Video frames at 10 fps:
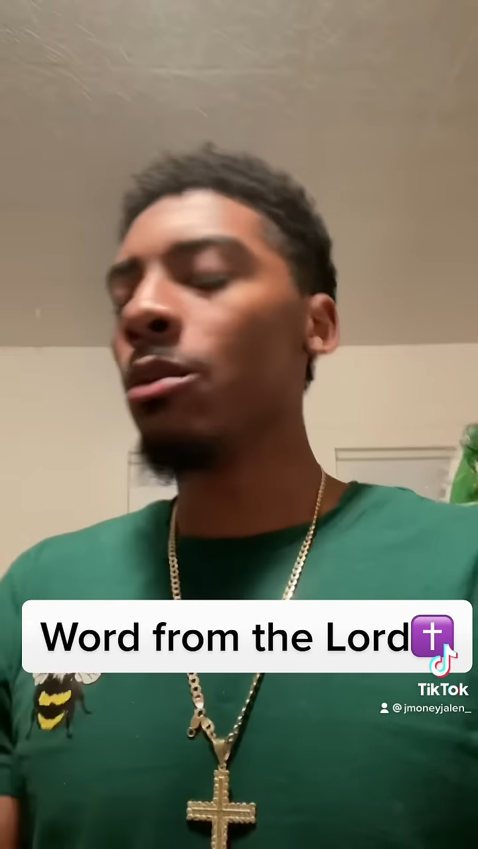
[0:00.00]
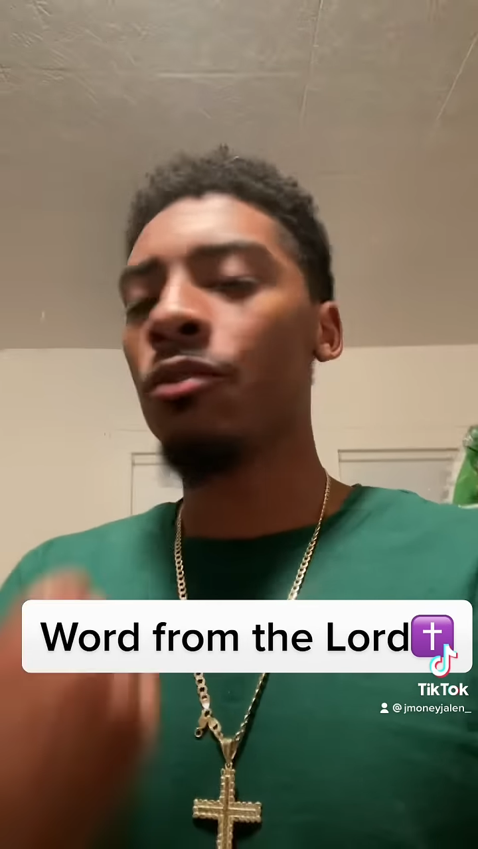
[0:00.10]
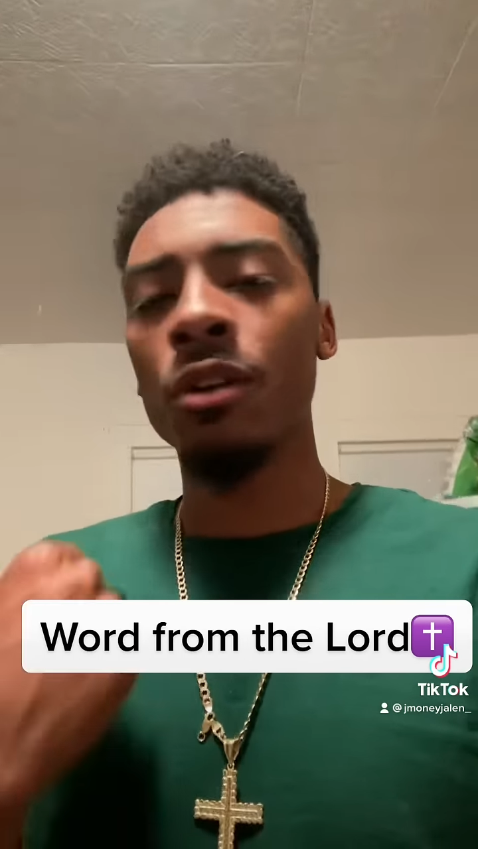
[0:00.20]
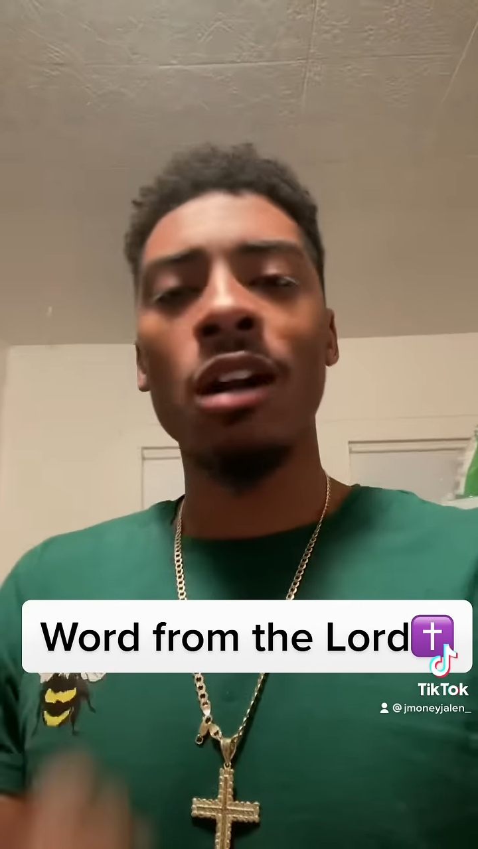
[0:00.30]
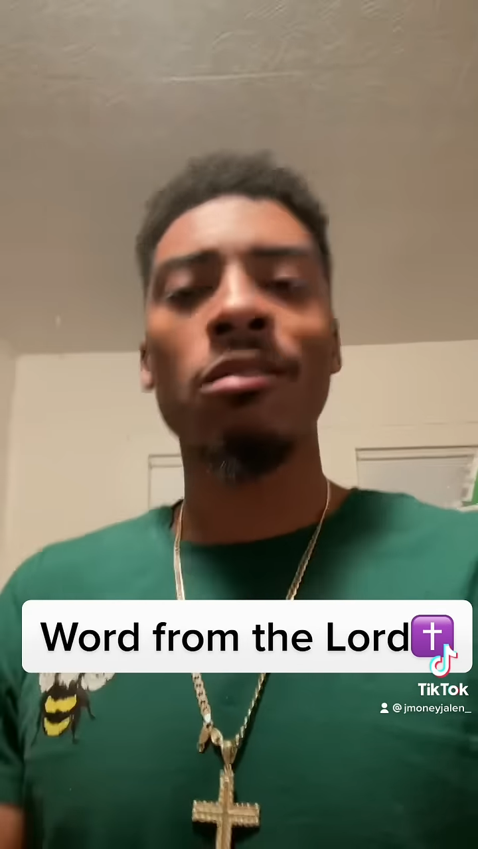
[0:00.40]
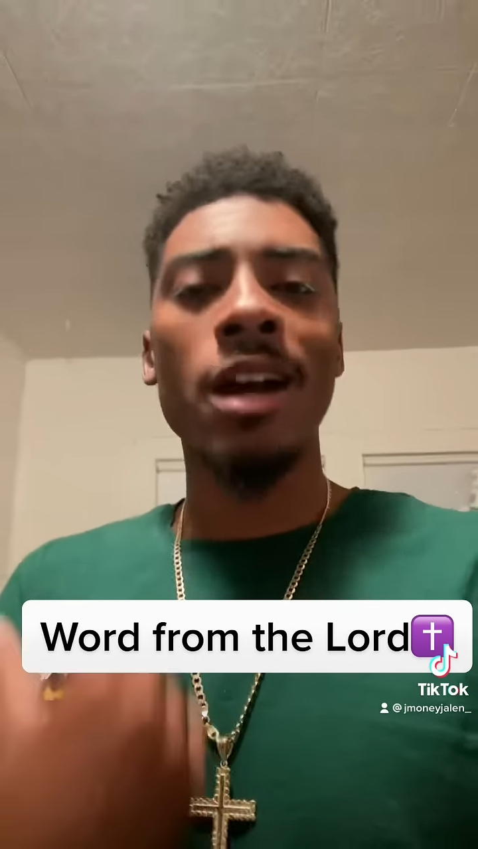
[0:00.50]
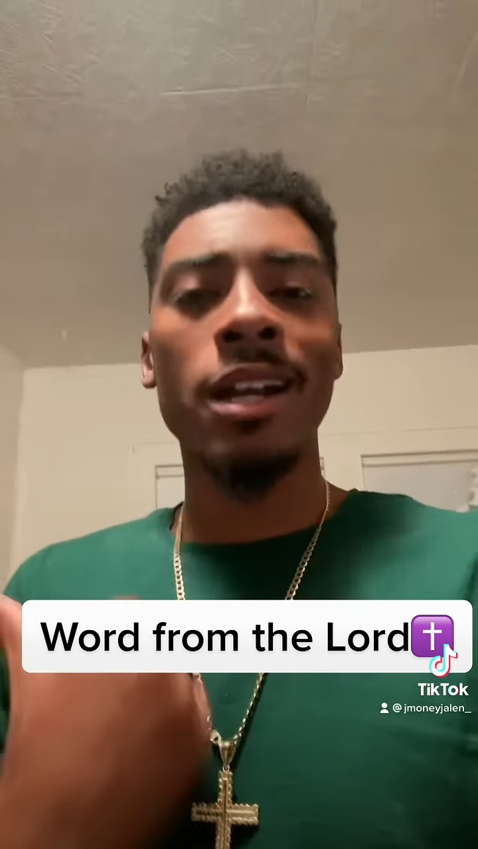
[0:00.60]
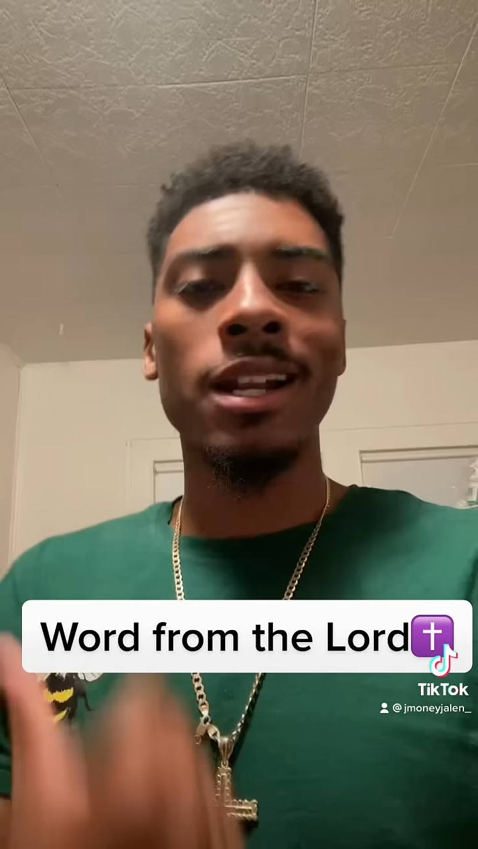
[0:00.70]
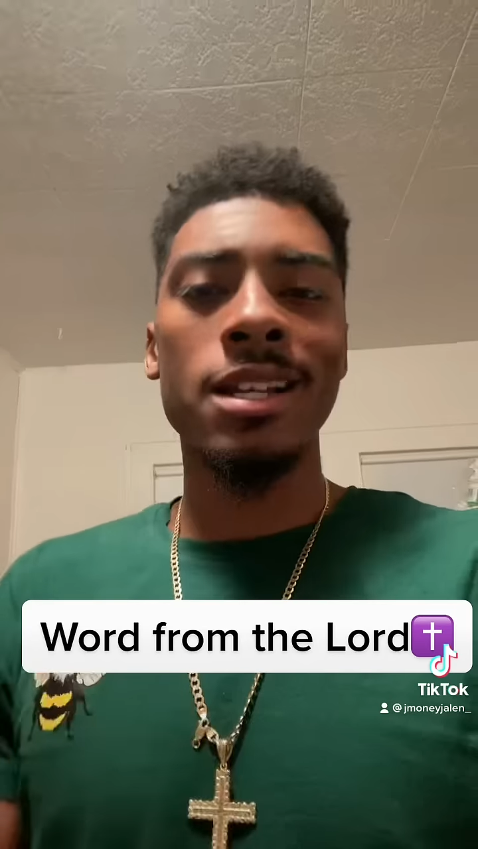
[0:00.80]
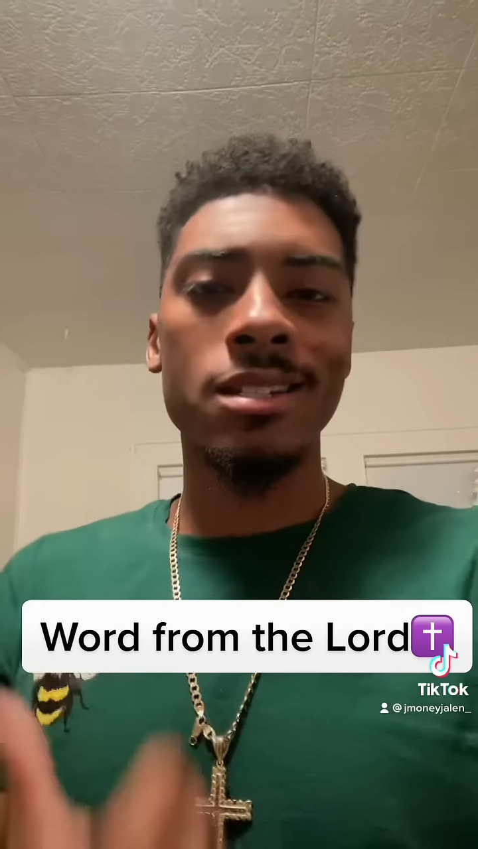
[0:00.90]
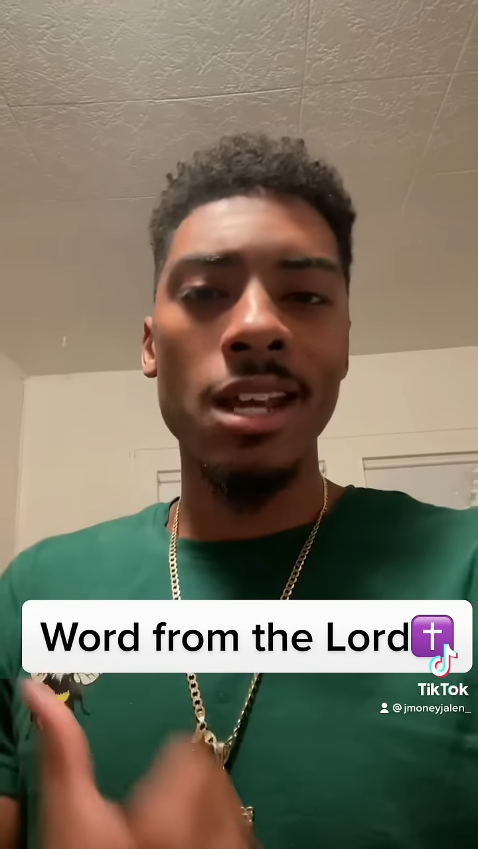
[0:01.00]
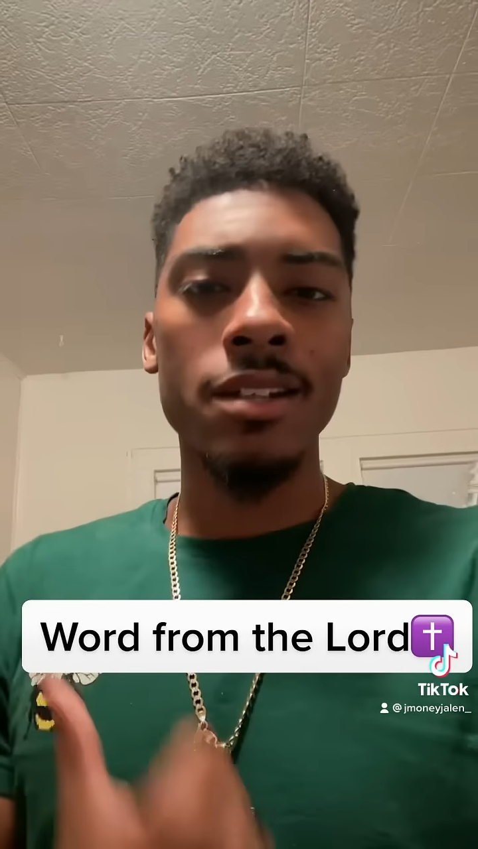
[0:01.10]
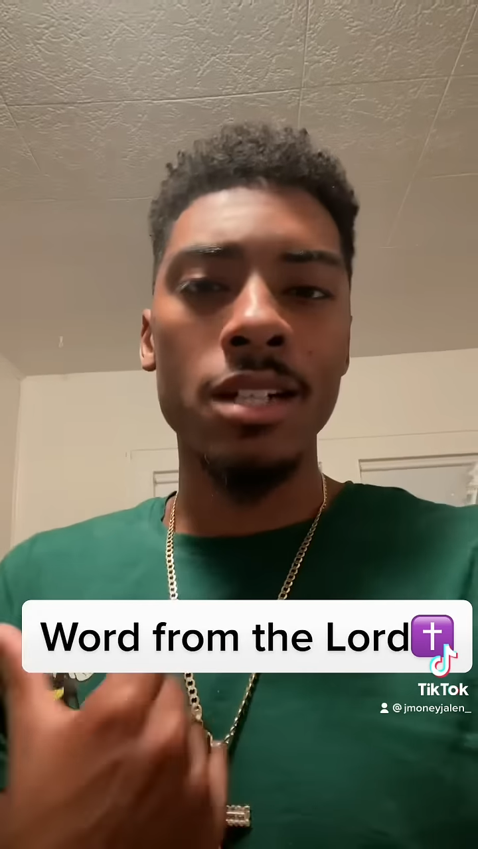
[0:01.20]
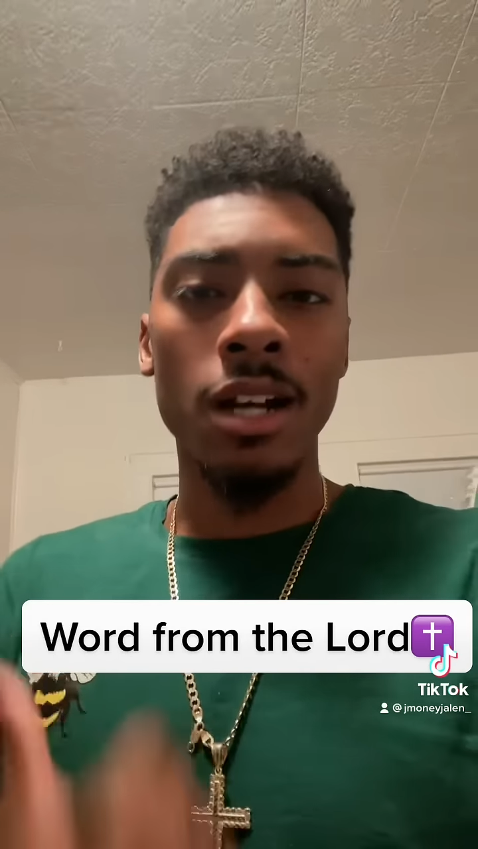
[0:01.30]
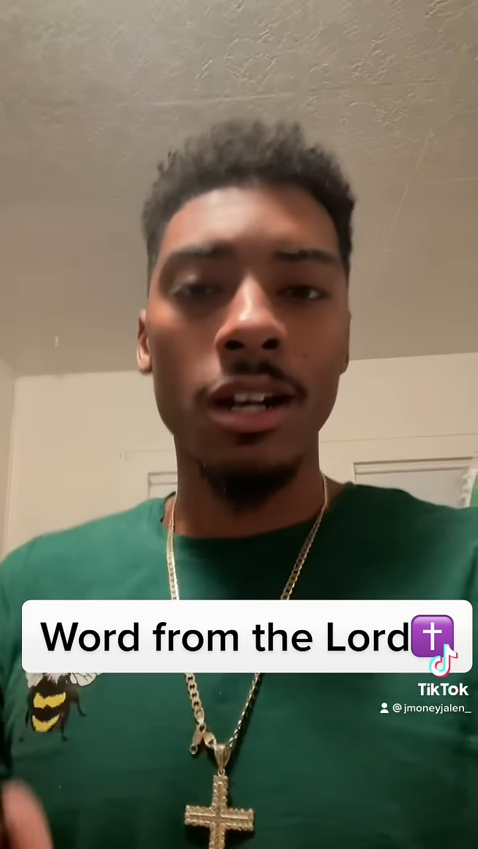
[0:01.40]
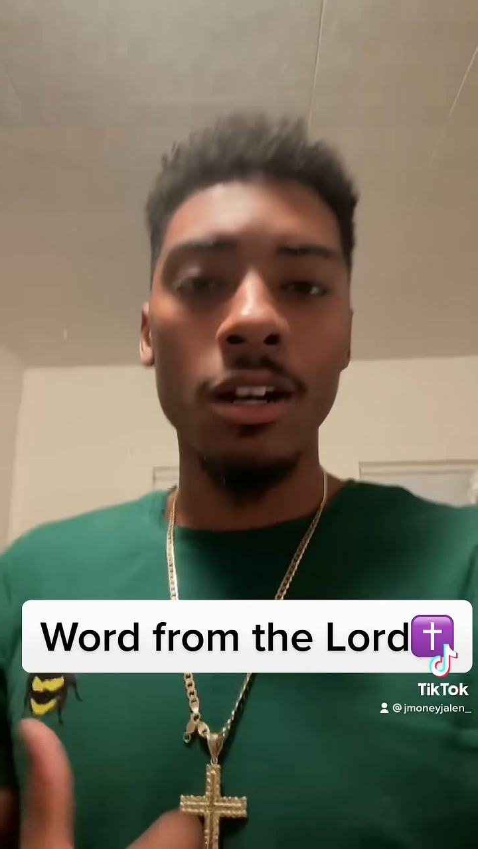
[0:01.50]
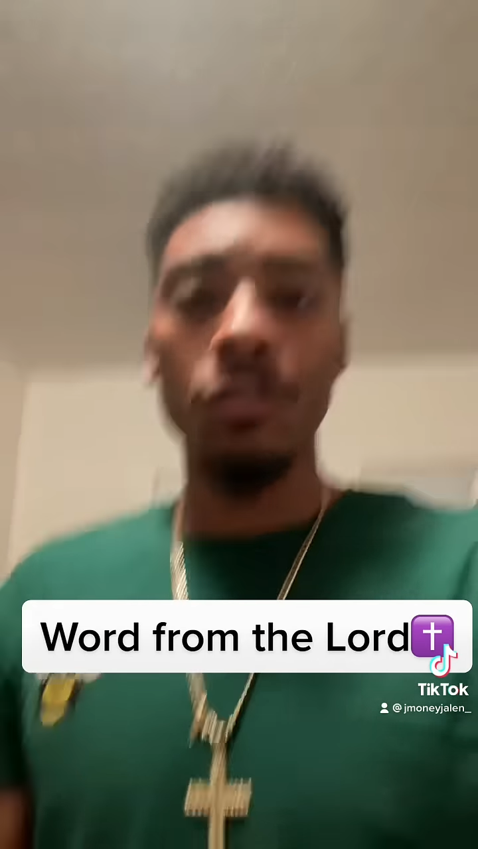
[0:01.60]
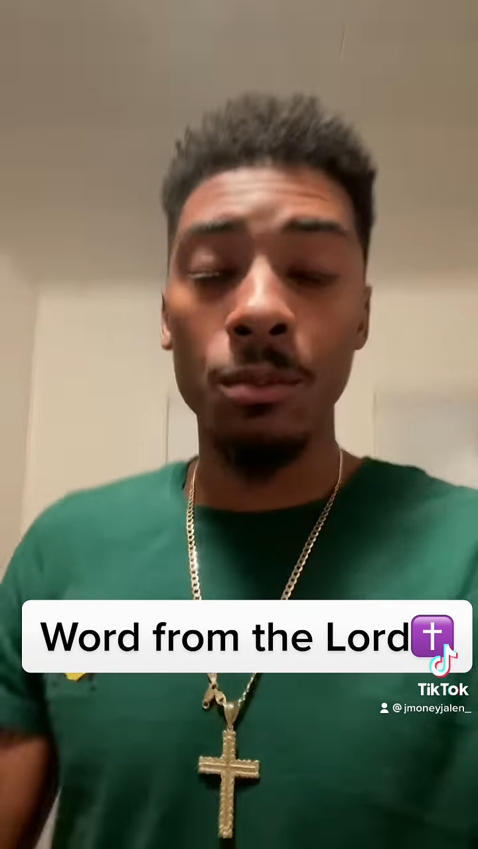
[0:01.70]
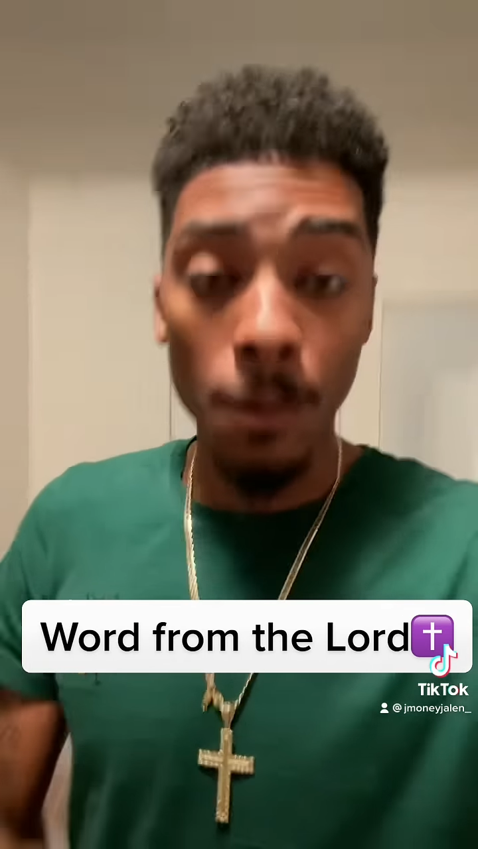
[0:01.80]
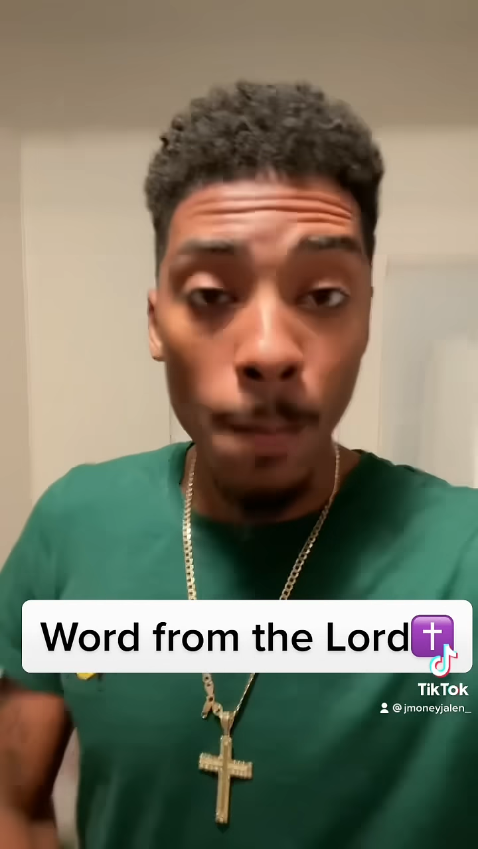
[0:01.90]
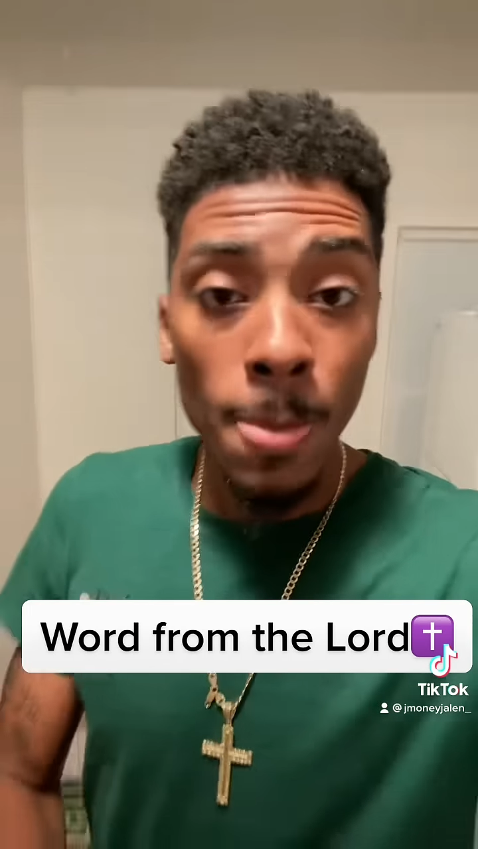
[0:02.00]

for thy rod and thy staff shall comfort me.